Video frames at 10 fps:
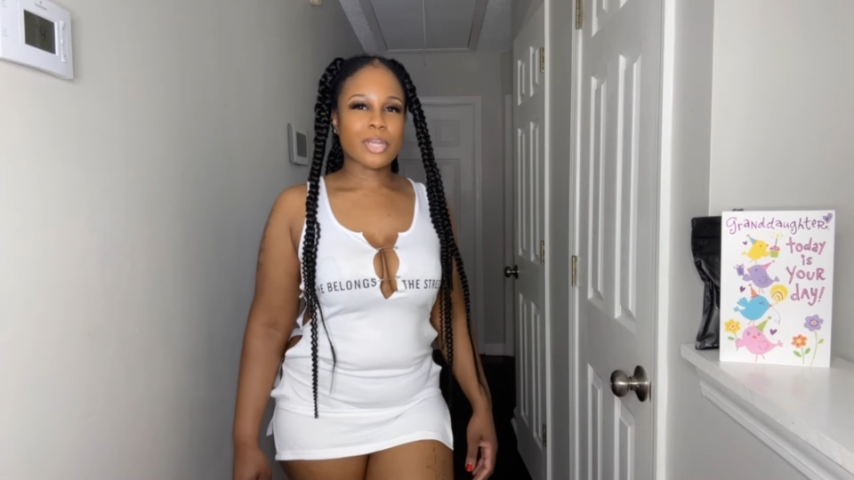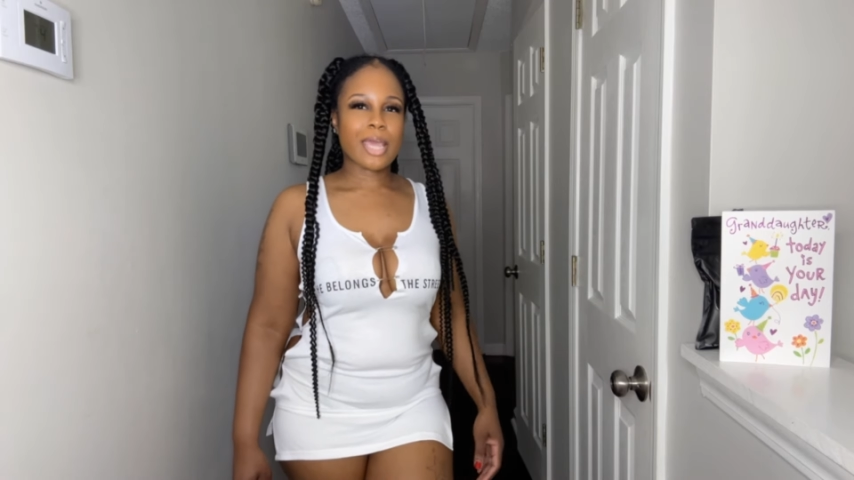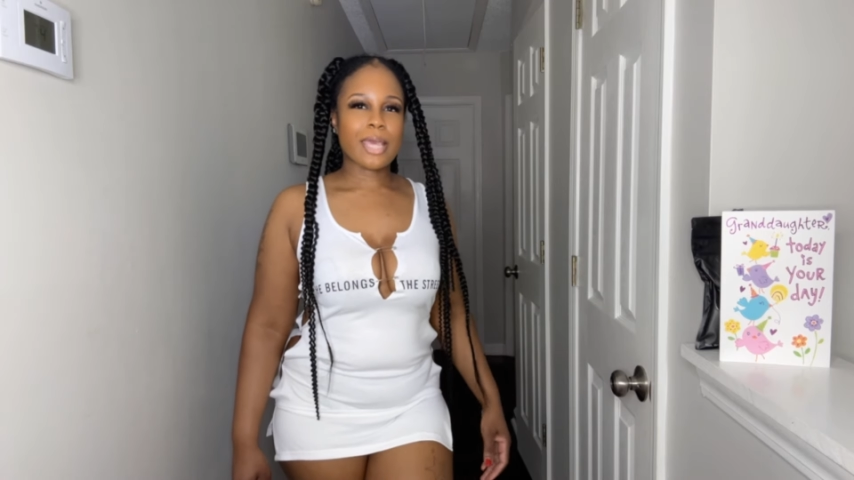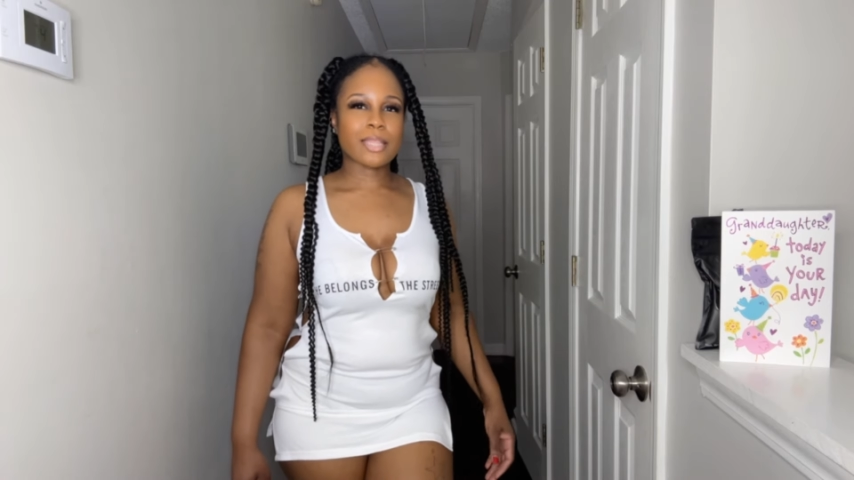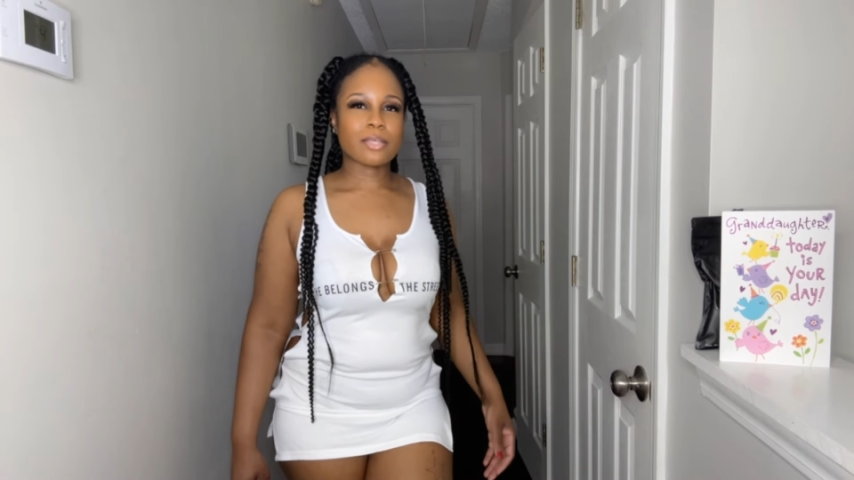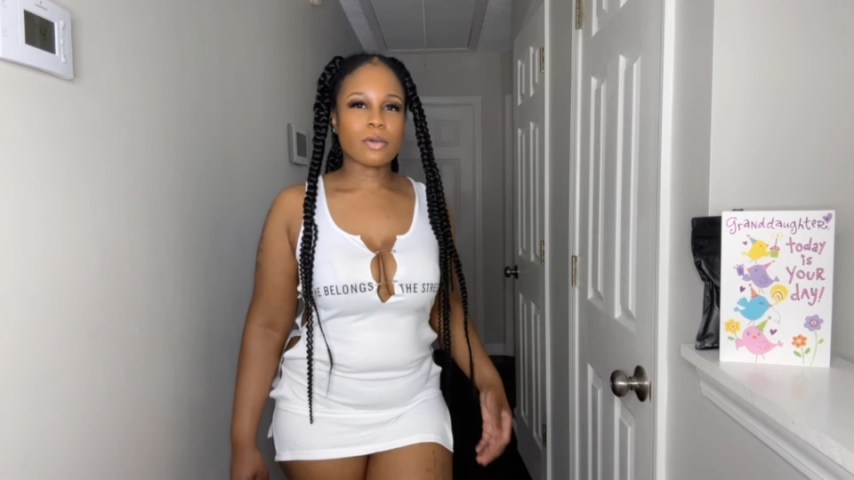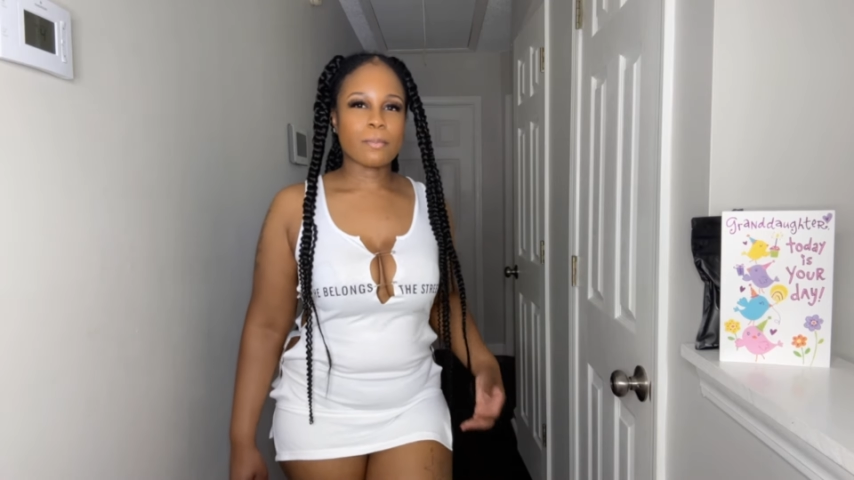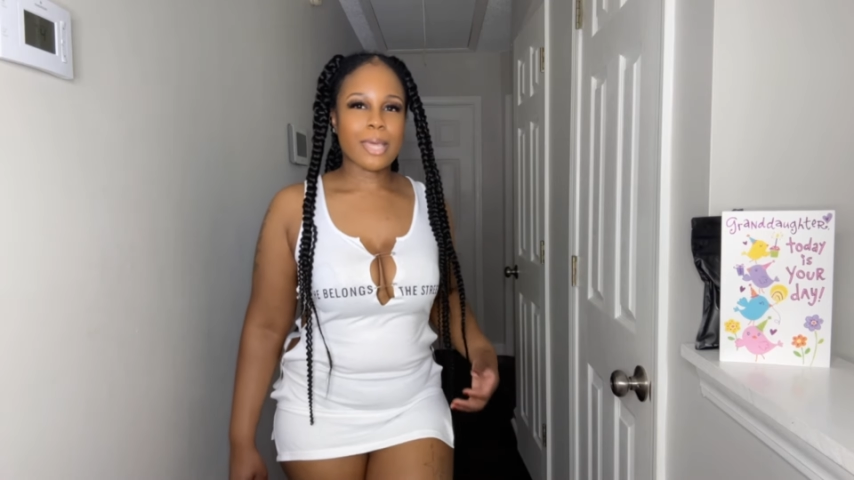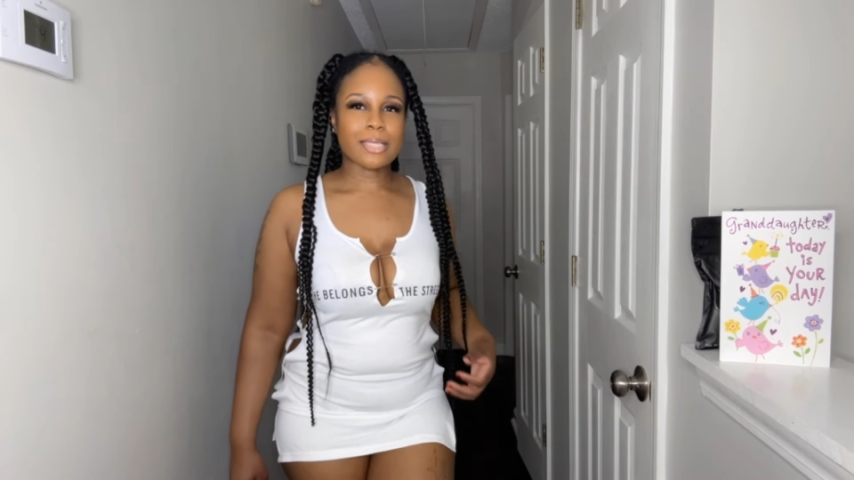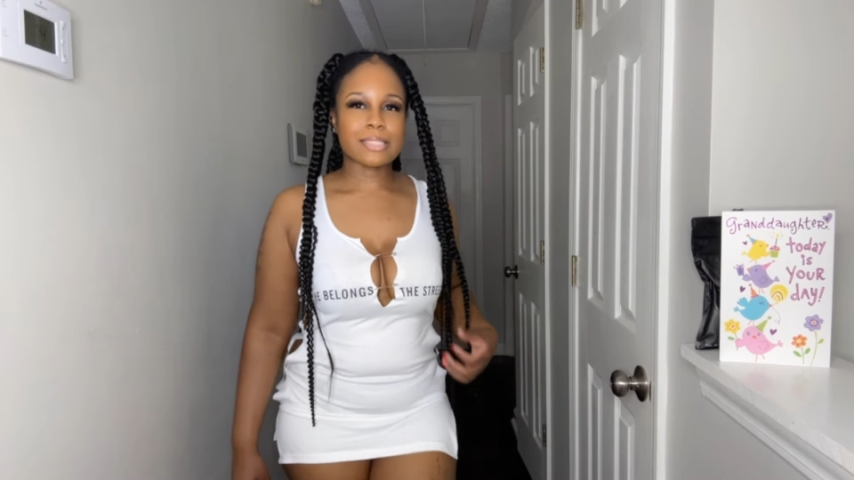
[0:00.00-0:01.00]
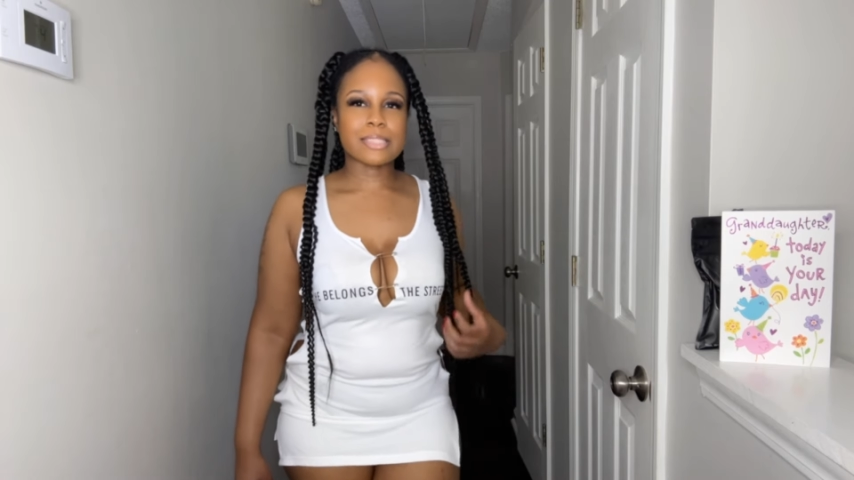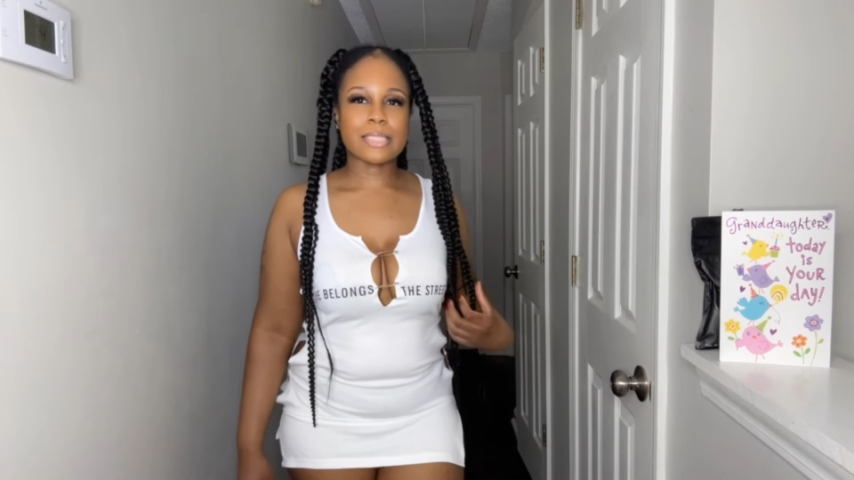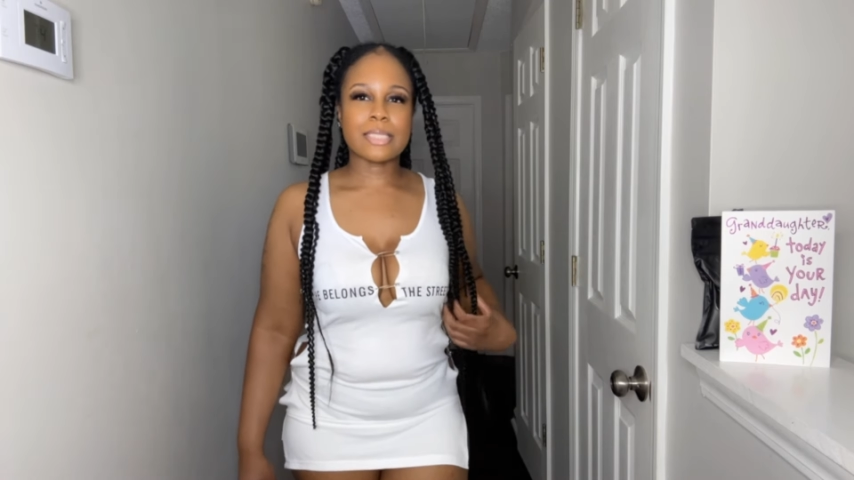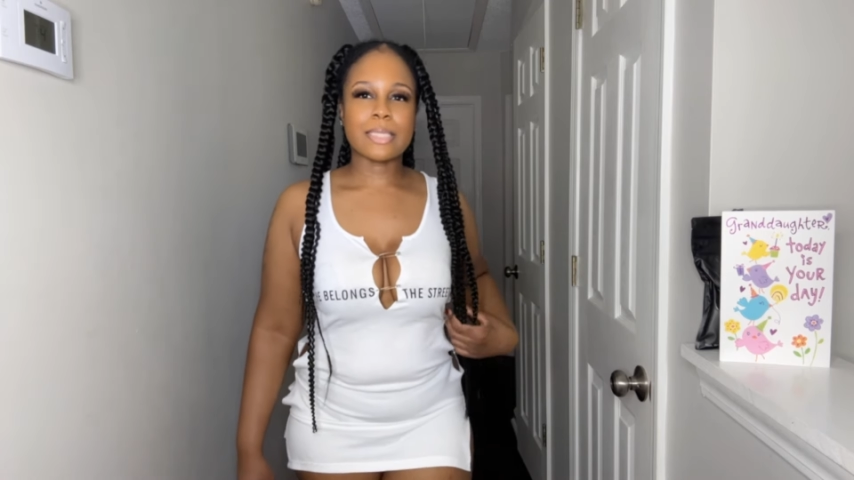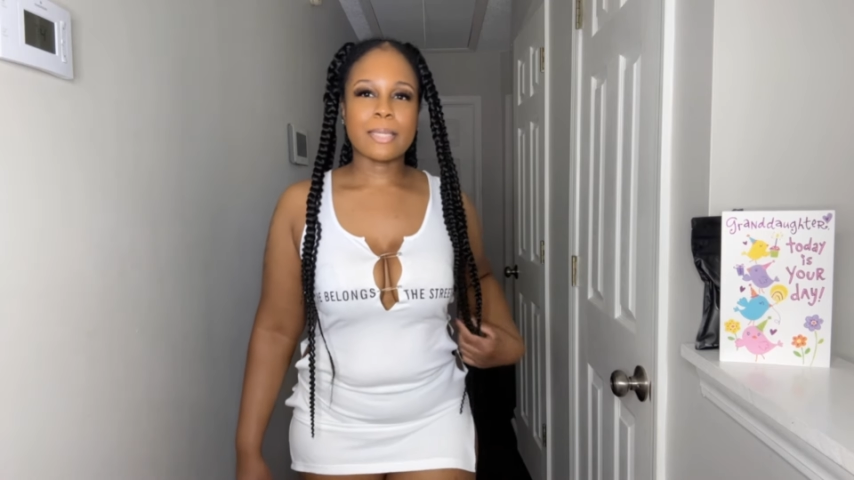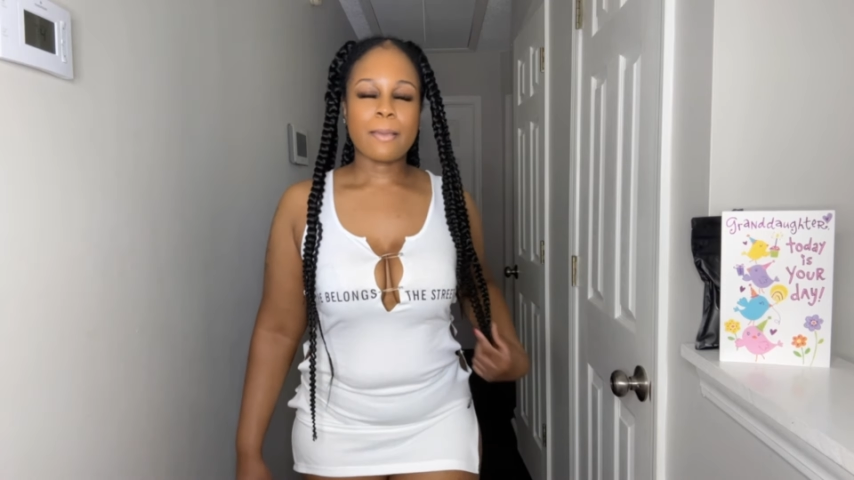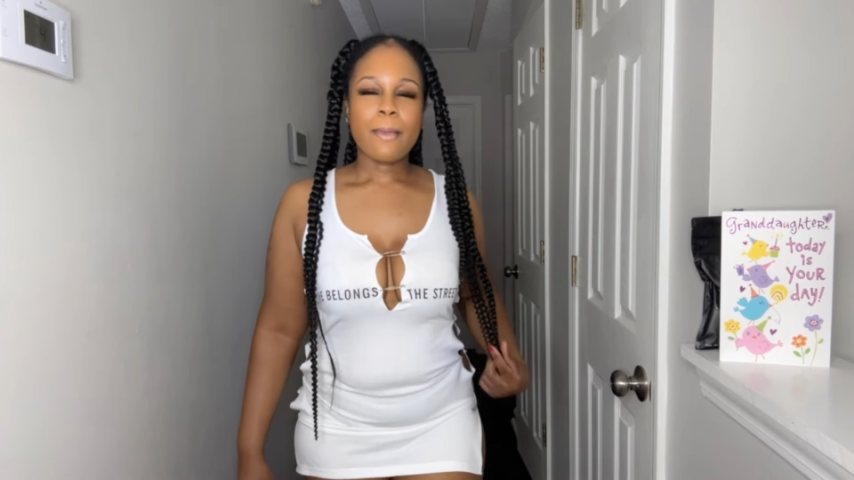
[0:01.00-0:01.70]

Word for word: I have to go back and see.